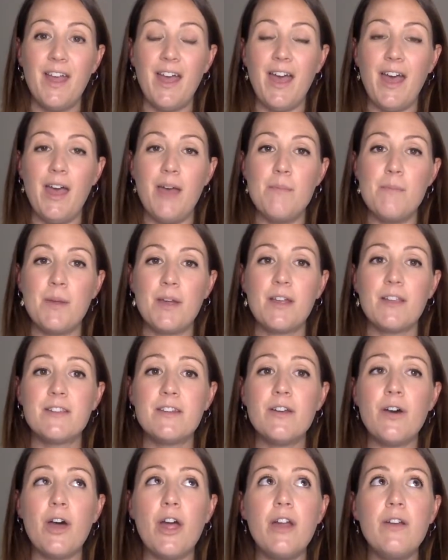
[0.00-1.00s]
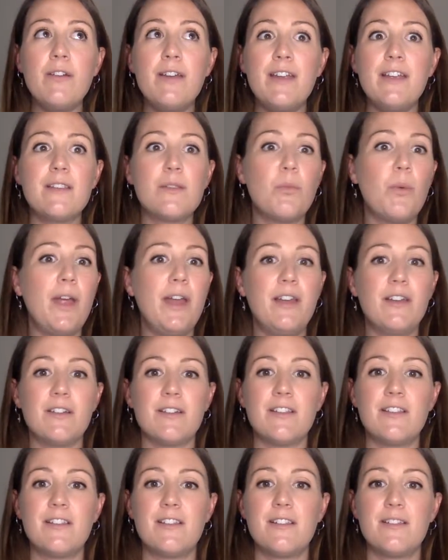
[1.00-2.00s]
Um, because not only is weight
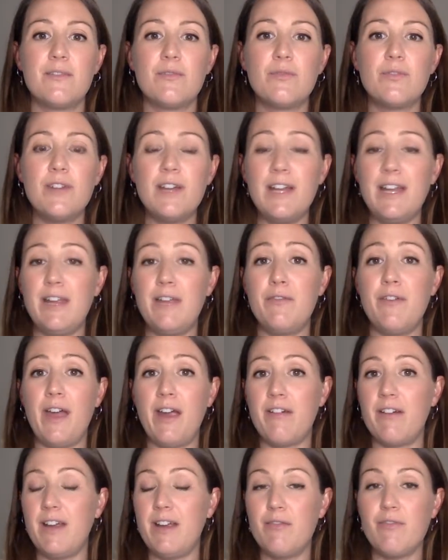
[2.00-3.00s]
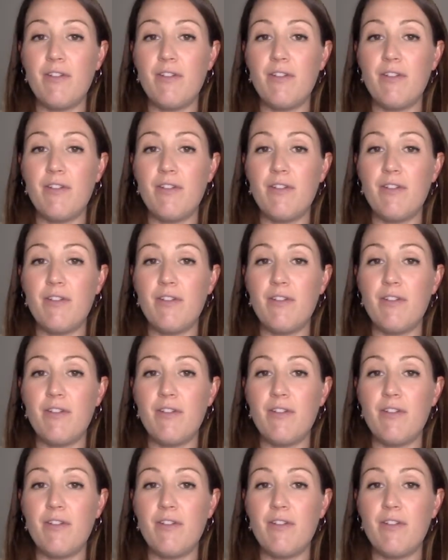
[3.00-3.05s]
loss really very